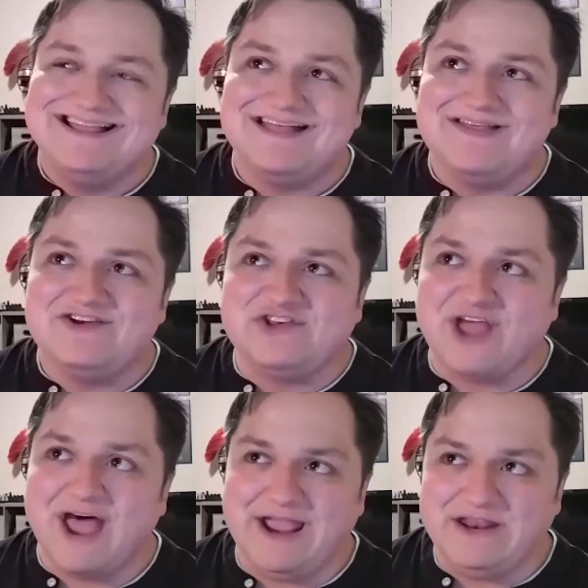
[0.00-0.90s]
They
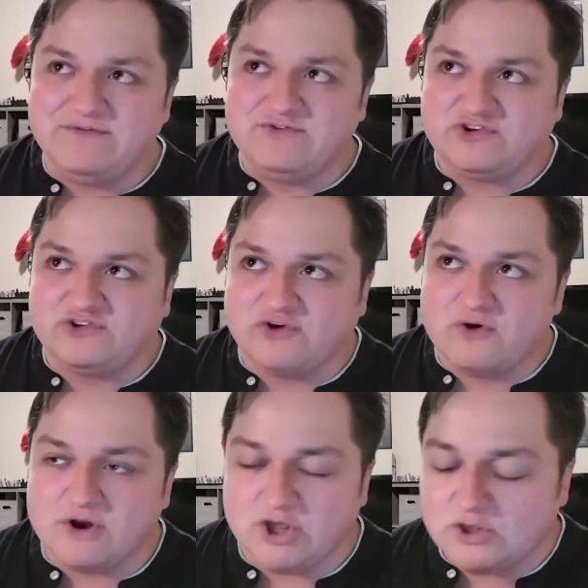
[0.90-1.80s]
just kind of just
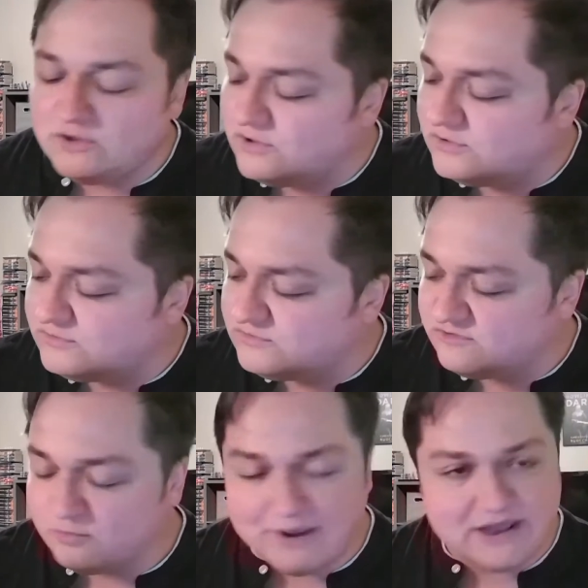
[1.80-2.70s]
started
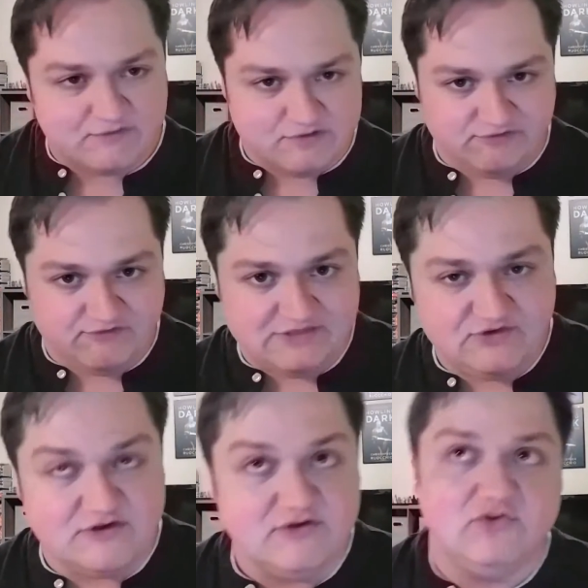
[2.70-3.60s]
swinging for the
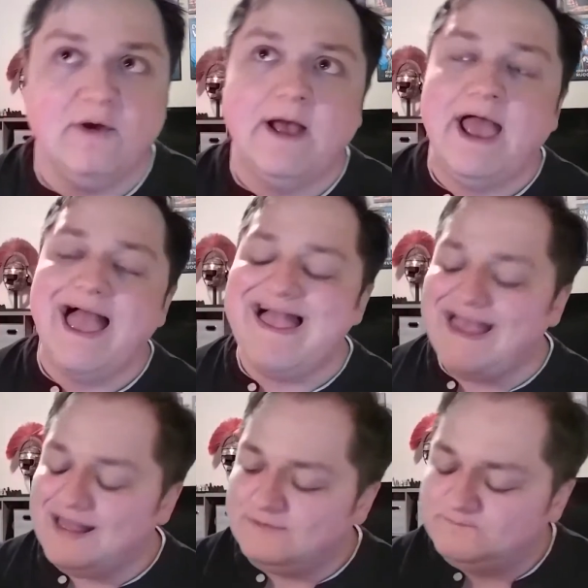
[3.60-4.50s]
fences,
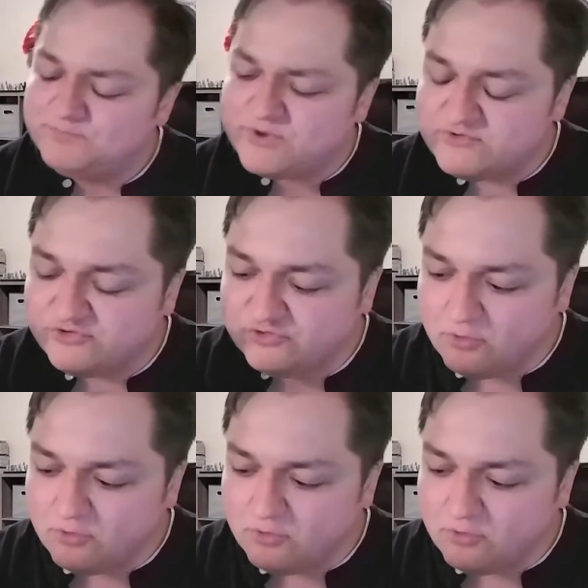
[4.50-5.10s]
and there's so